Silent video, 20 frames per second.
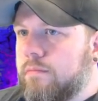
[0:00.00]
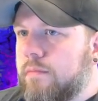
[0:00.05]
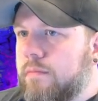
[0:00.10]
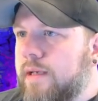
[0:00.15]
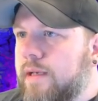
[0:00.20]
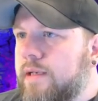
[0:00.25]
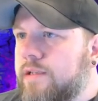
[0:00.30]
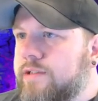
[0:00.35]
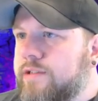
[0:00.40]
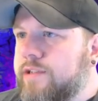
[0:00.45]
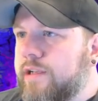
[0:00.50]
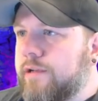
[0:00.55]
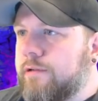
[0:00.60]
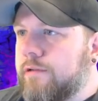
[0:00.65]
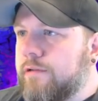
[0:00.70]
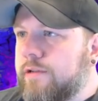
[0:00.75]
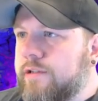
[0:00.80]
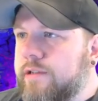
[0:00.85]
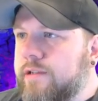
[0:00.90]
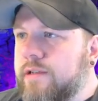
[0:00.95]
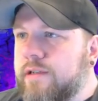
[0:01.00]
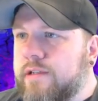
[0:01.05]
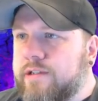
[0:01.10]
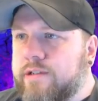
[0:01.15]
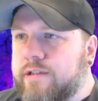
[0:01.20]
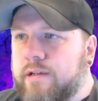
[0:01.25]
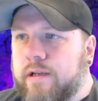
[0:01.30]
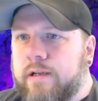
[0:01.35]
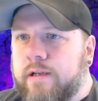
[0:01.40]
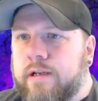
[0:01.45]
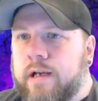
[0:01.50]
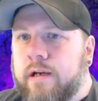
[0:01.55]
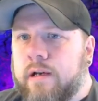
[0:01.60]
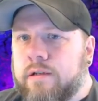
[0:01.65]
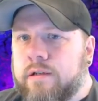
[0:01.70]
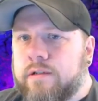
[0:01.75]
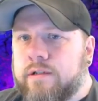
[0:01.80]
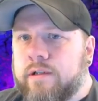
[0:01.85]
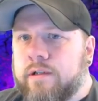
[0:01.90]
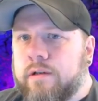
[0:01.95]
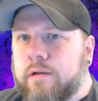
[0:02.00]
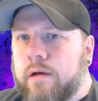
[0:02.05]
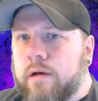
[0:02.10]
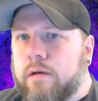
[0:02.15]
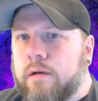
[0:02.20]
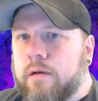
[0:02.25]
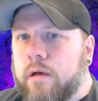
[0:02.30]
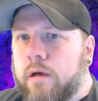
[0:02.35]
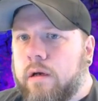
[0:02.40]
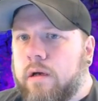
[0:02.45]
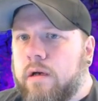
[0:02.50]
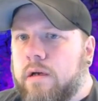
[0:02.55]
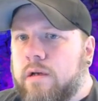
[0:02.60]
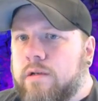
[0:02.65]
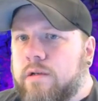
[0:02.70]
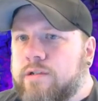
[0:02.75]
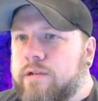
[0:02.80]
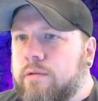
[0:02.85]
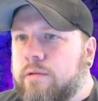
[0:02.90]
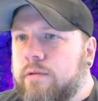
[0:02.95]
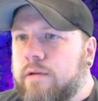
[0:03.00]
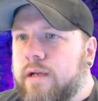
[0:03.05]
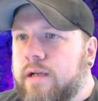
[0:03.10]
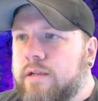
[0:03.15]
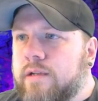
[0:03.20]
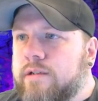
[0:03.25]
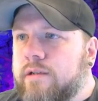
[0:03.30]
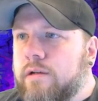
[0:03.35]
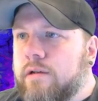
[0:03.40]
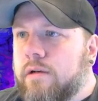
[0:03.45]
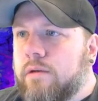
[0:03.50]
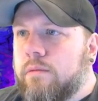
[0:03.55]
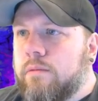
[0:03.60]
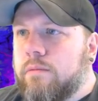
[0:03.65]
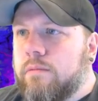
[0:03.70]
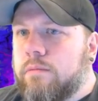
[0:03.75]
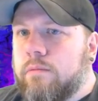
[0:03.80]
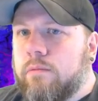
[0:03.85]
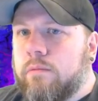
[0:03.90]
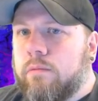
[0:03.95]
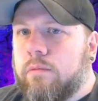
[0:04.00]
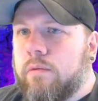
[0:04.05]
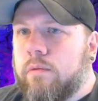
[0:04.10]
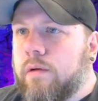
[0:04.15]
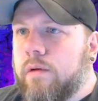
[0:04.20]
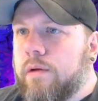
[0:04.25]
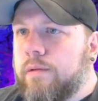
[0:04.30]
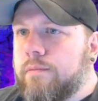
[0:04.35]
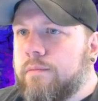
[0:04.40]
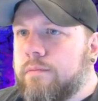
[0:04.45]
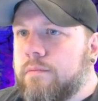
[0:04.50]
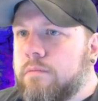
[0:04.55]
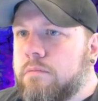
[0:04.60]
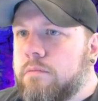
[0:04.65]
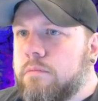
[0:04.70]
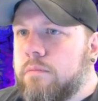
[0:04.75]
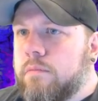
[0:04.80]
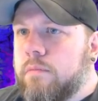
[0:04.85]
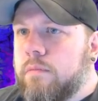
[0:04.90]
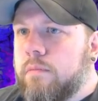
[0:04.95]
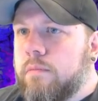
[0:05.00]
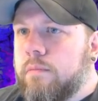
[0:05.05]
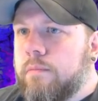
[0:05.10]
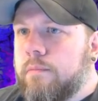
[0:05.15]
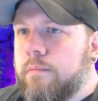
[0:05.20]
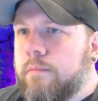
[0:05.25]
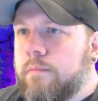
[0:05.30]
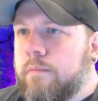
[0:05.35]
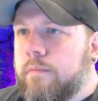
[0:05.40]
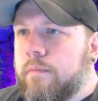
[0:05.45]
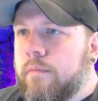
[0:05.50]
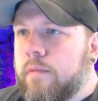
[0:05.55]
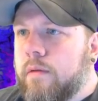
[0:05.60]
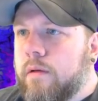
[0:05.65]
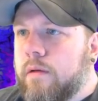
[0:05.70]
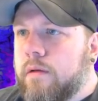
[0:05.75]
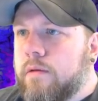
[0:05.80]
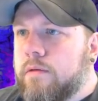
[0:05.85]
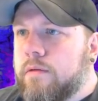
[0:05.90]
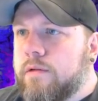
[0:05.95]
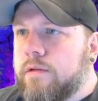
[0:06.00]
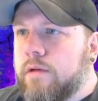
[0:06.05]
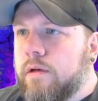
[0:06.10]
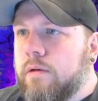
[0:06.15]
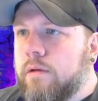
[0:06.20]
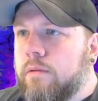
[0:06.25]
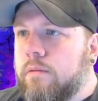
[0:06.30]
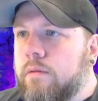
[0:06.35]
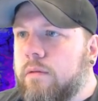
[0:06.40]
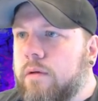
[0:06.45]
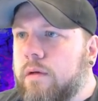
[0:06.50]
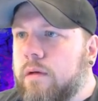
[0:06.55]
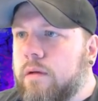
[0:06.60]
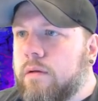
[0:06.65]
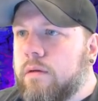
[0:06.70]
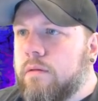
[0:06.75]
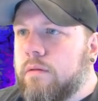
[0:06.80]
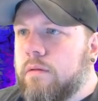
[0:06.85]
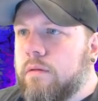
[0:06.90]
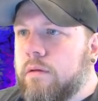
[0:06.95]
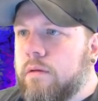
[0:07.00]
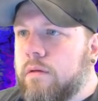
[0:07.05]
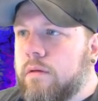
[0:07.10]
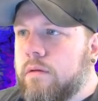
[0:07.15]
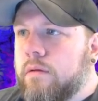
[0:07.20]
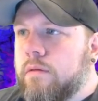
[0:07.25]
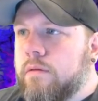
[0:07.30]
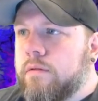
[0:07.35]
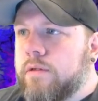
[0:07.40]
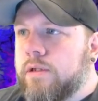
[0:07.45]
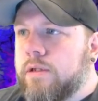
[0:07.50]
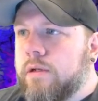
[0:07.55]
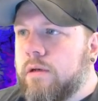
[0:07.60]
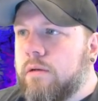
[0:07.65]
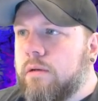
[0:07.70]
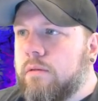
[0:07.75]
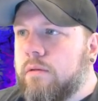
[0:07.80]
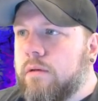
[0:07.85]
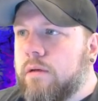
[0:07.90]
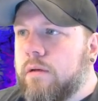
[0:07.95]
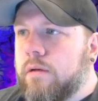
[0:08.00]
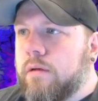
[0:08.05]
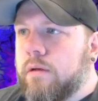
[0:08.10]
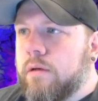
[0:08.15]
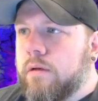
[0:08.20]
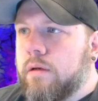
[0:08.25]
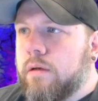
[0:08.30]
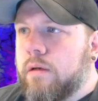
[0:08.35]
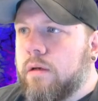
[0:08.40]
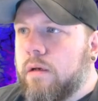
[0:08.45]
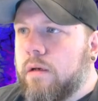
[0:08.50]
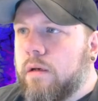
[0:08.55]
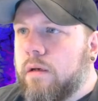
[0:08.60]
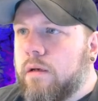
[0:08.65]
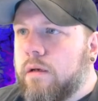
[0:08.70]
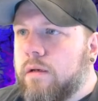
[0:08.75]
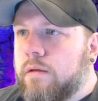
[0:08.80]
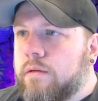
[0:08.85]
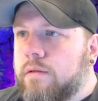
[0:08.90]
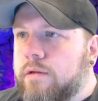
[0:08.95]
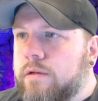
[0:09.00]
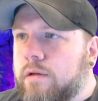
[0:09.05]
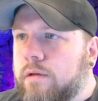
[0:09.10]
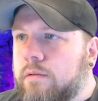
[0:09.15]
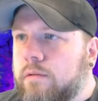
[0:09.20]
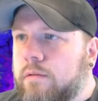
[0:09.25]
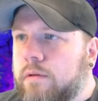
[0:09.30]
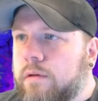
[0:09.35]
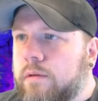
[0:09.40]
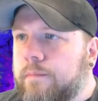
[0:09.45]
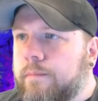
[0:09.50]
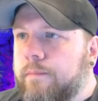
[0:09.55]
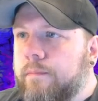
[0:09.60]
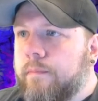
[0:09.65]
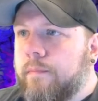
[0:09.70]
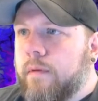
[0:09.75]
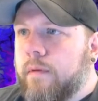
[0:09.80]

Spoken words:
asynchronously down to 0. So we got 0, 1, 0, 1, 0, 1, 0, 1.